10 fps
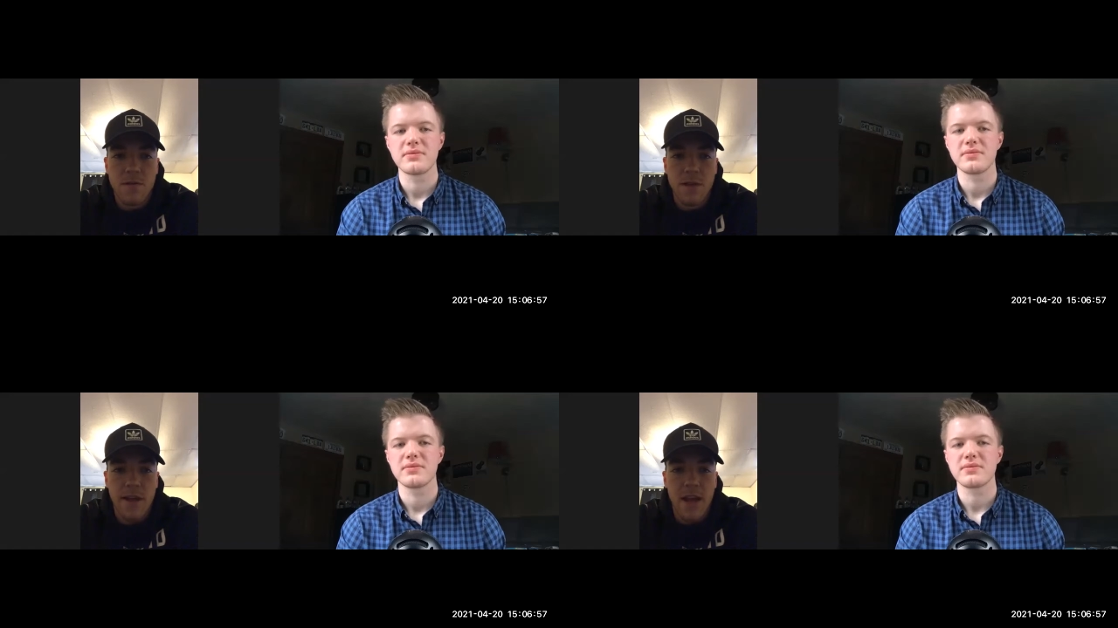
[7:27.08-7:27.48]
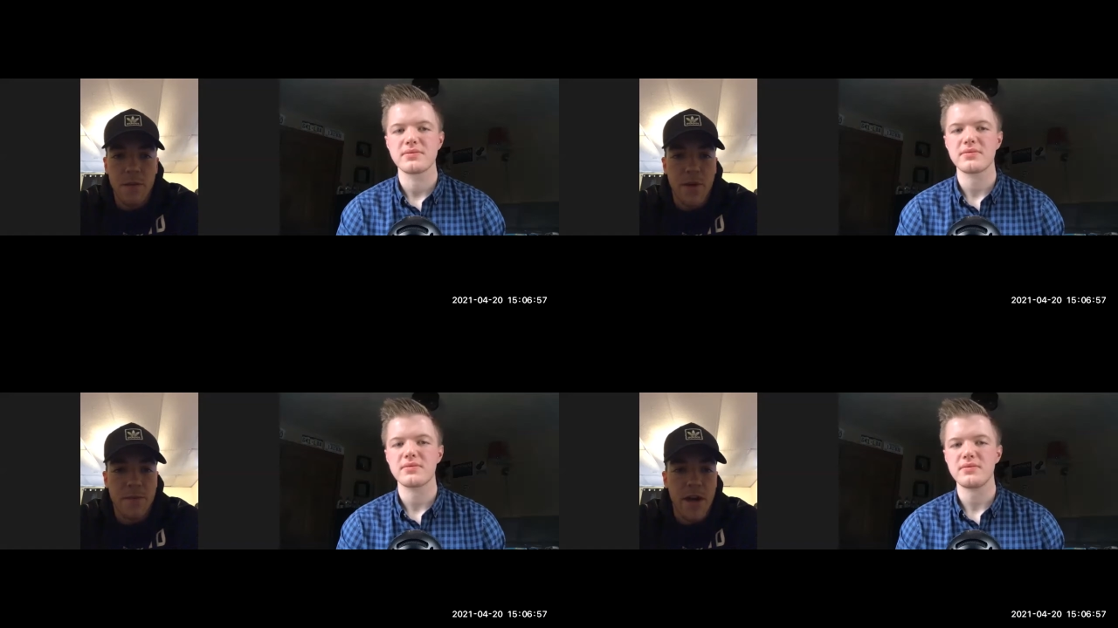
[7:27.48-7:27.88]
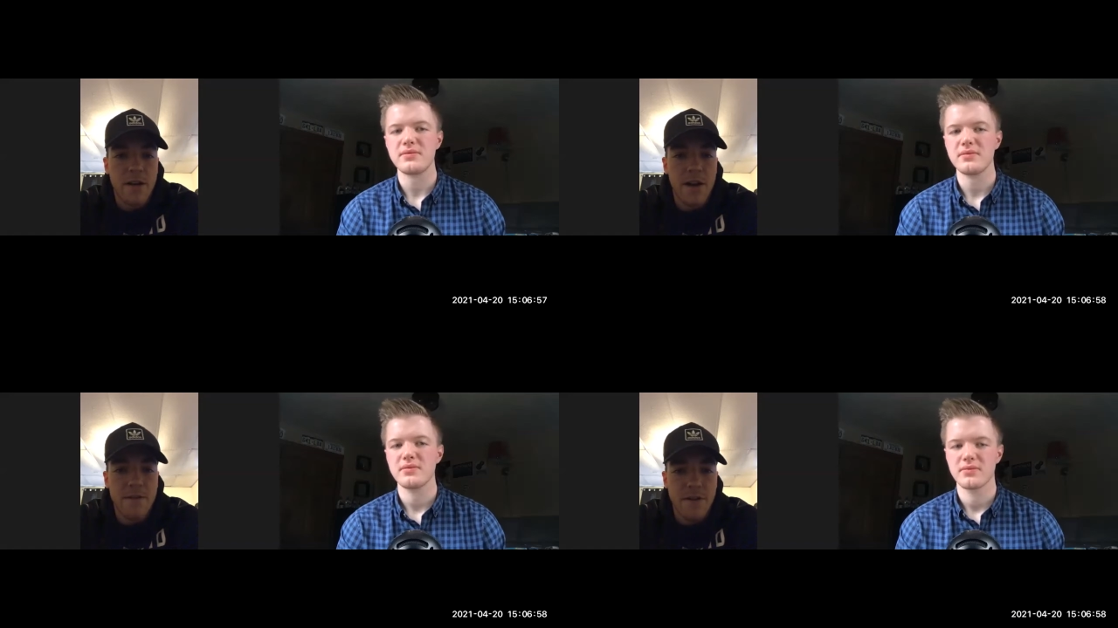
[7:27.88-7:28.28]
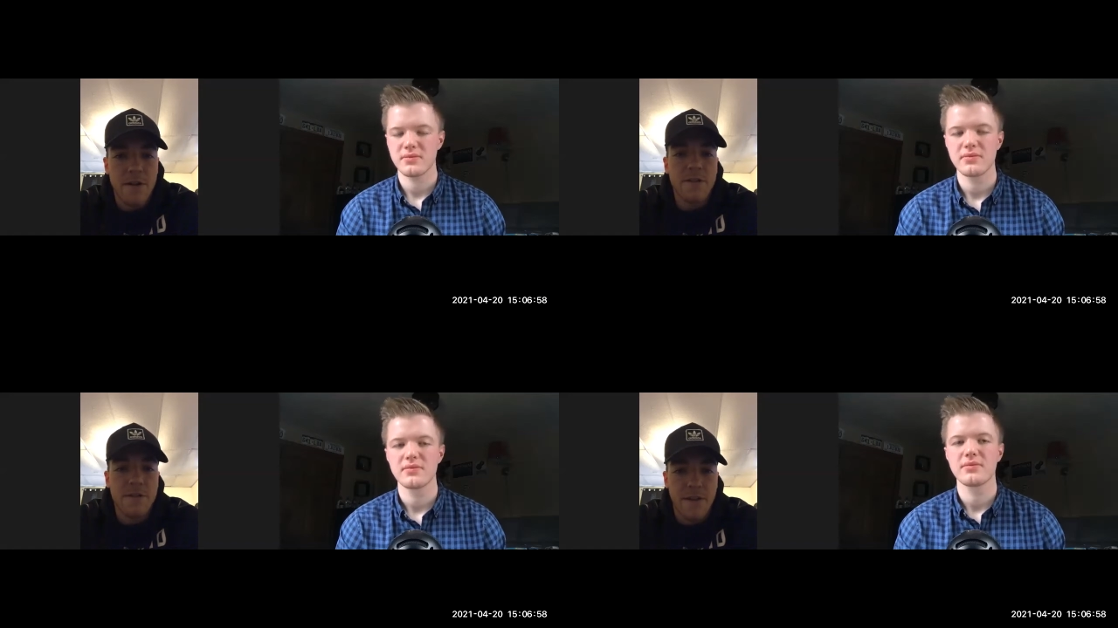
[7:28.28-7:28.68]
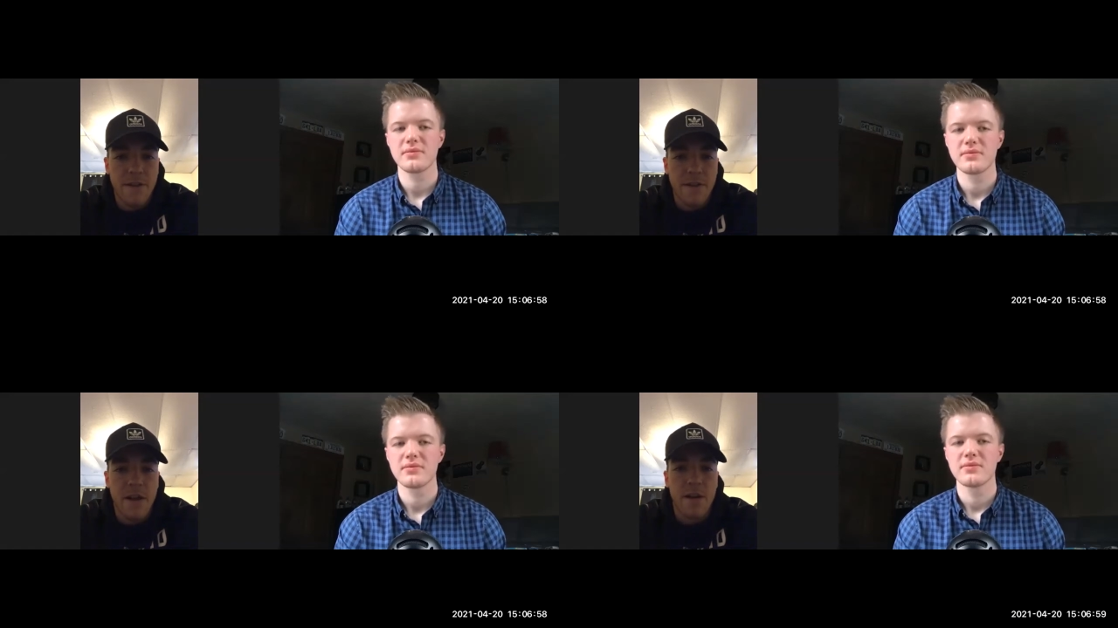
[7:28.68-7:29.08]
Speaker 1: getting my mind right first,
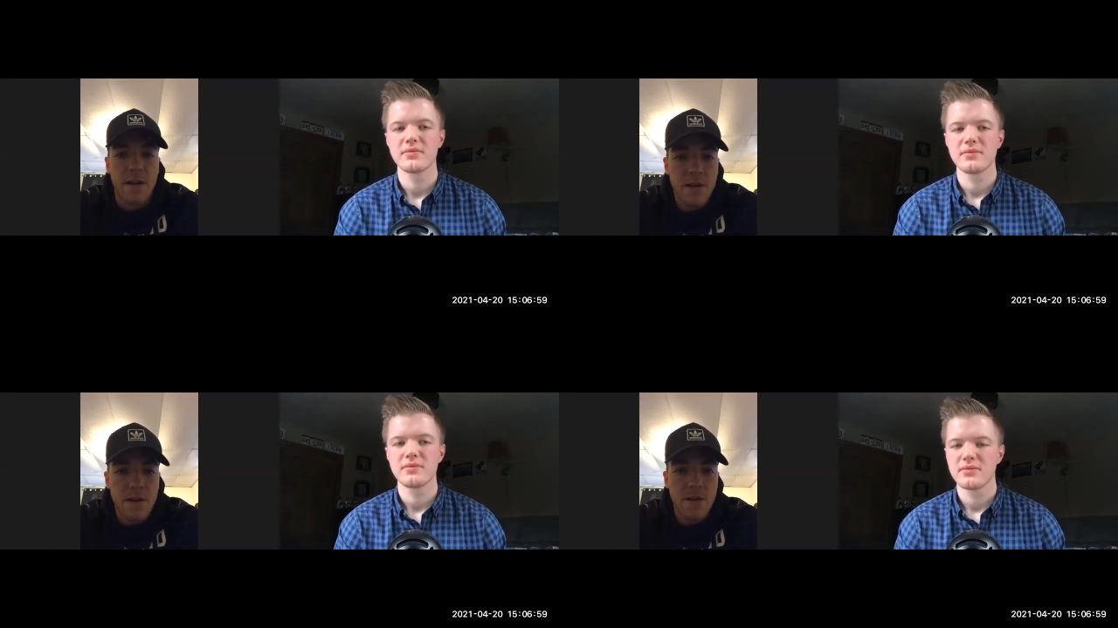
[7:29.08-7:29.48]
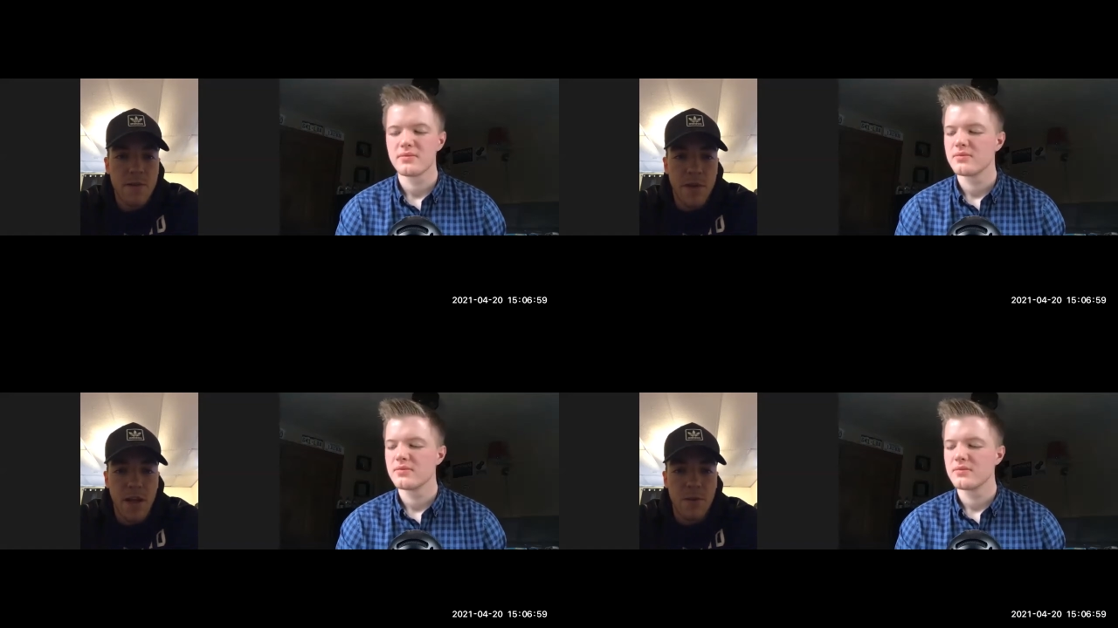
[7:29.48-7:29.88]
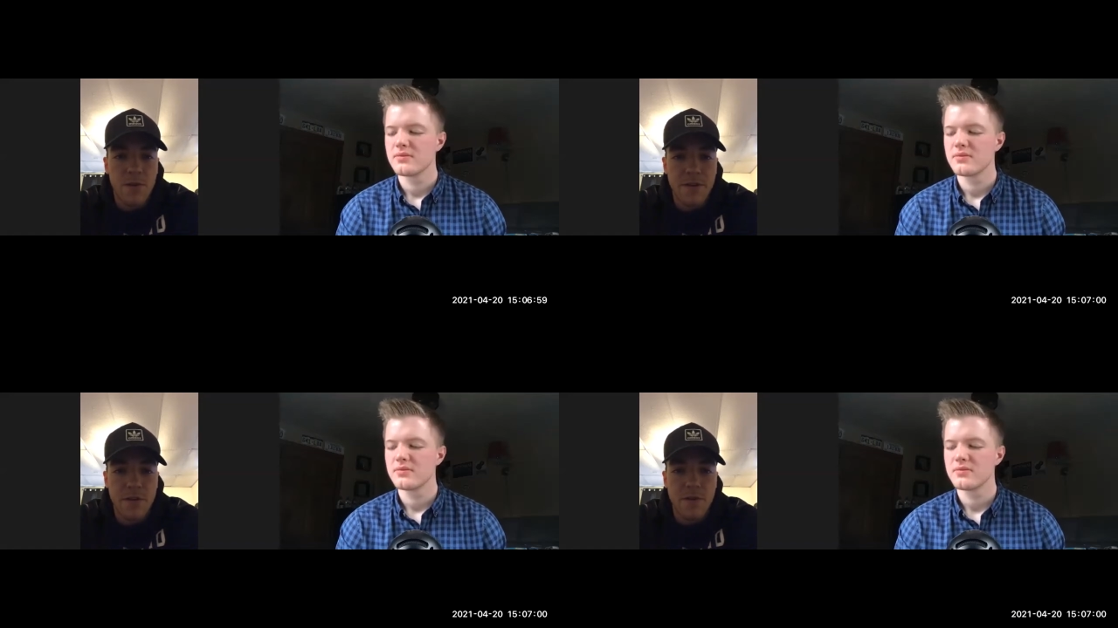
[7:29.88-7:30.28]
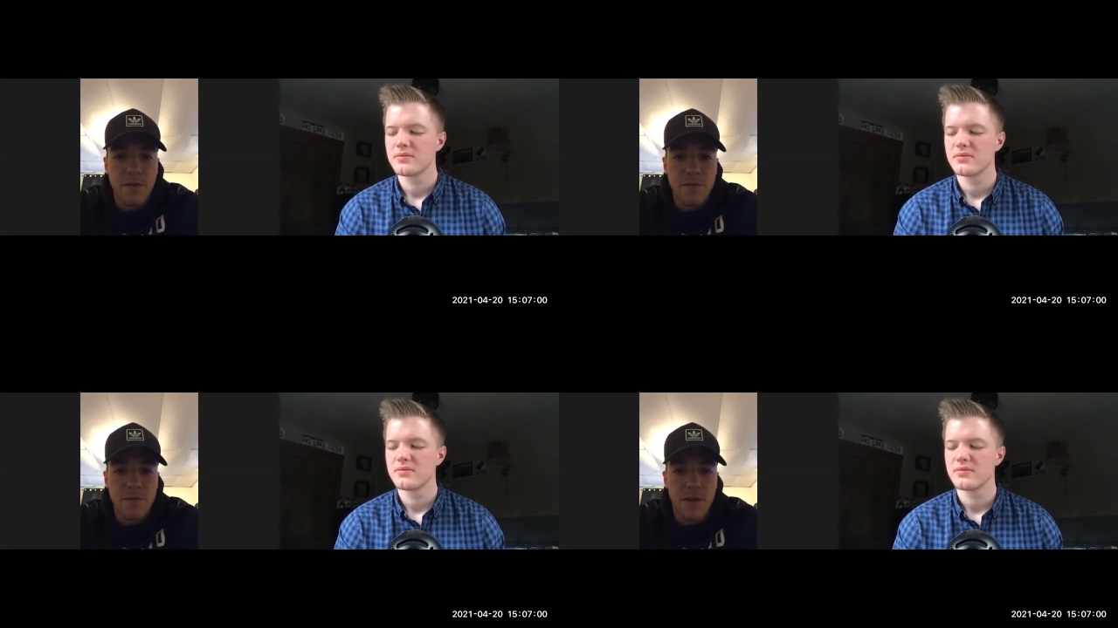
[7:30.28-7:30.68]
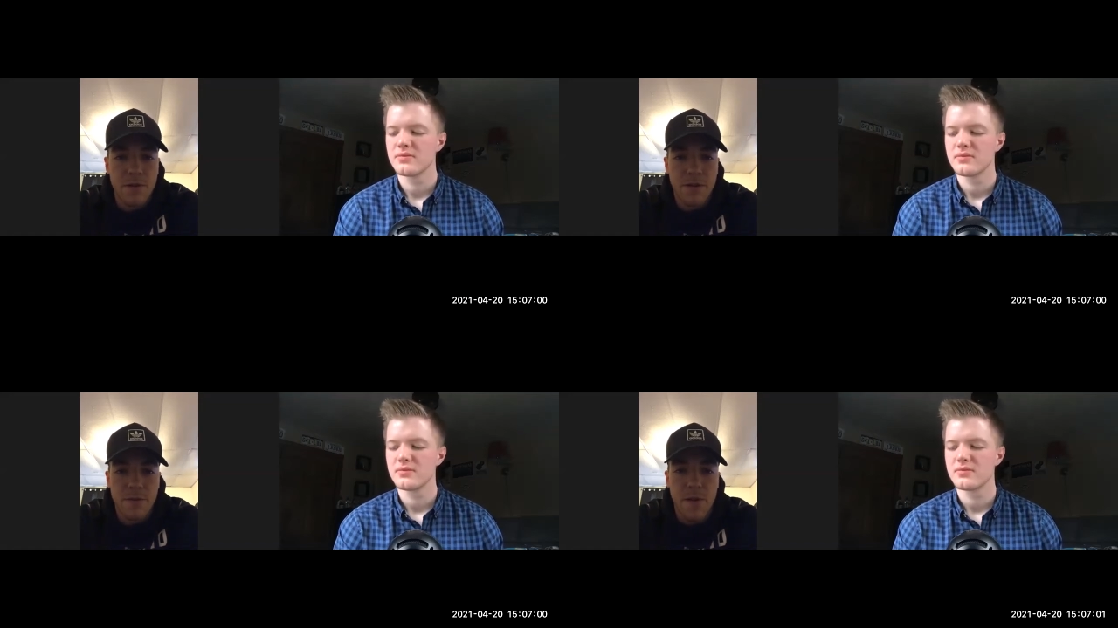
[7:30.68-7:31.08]
and then being able to you know
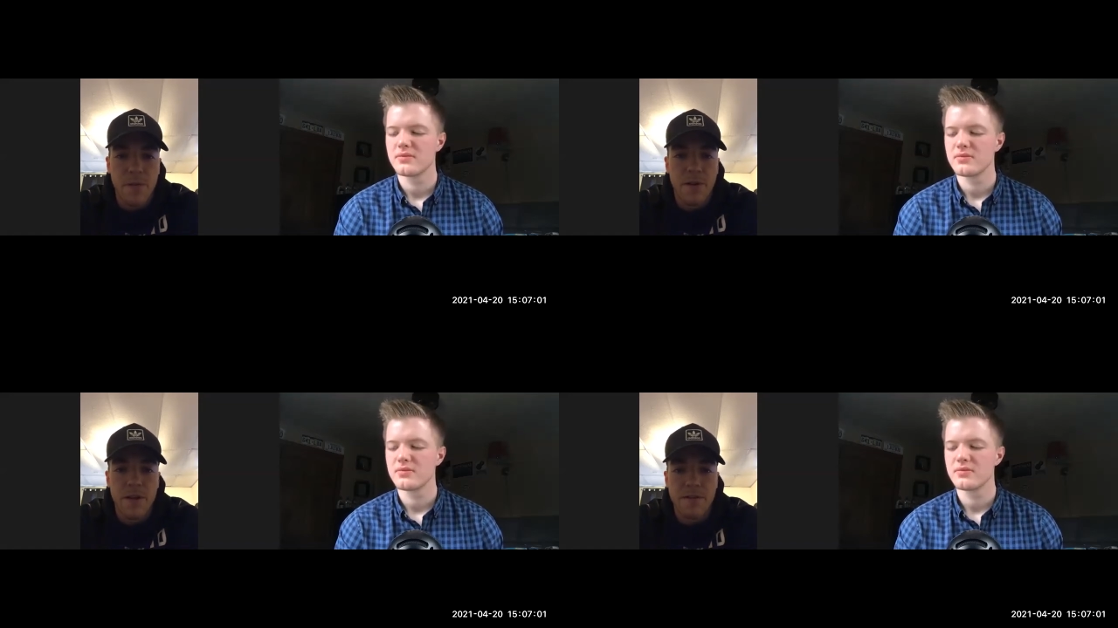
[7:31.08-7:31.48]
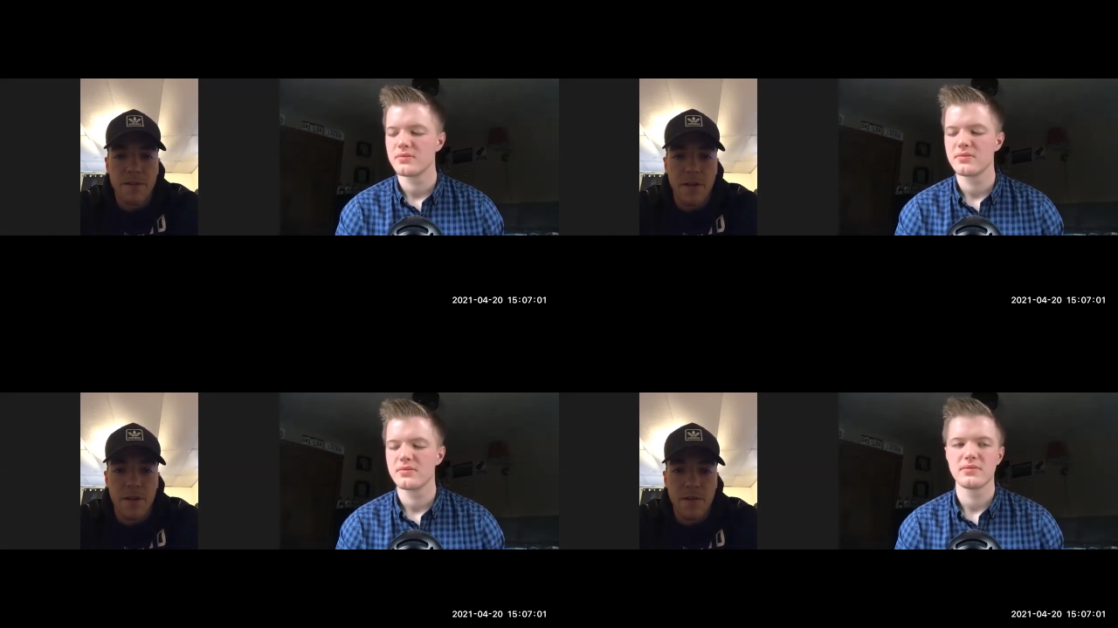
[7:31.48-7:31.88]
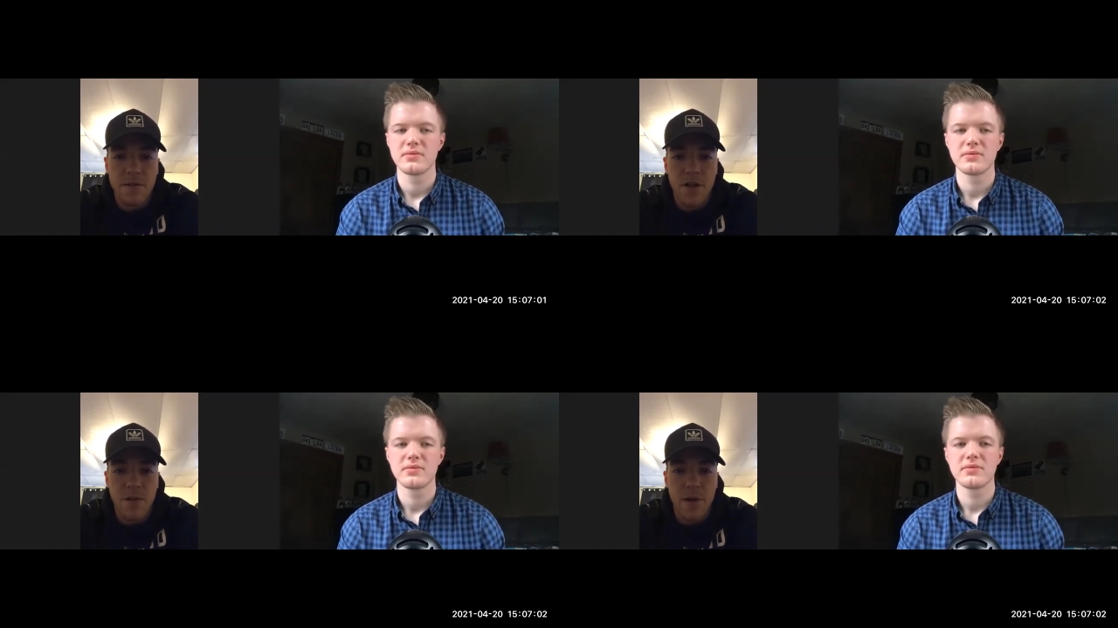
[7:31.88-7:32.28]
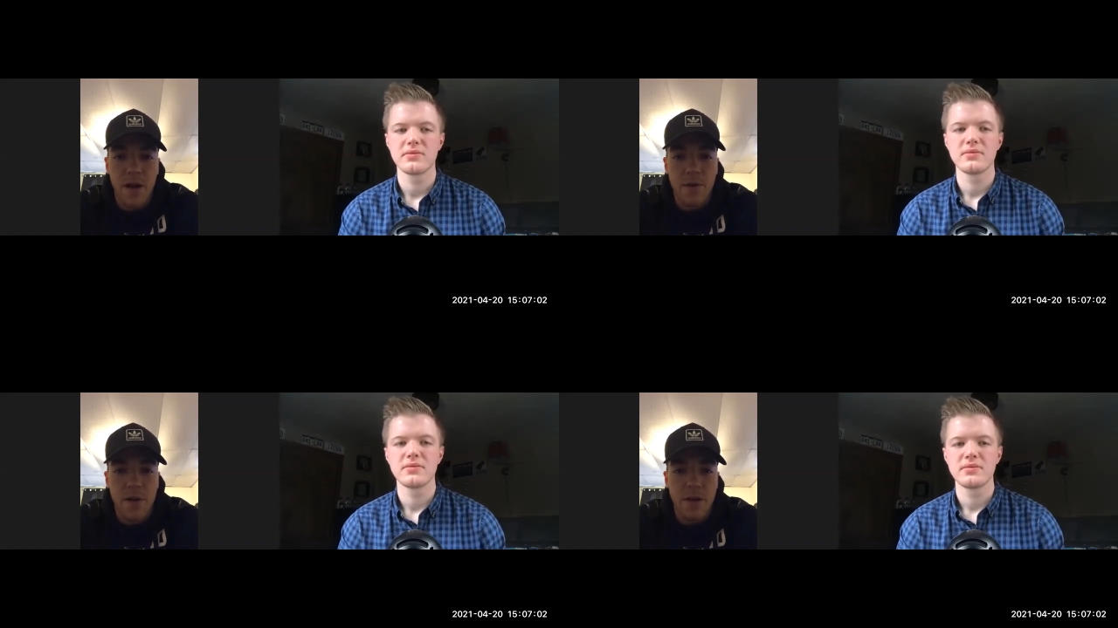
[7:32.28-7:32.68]
use my abilities to chip in any way I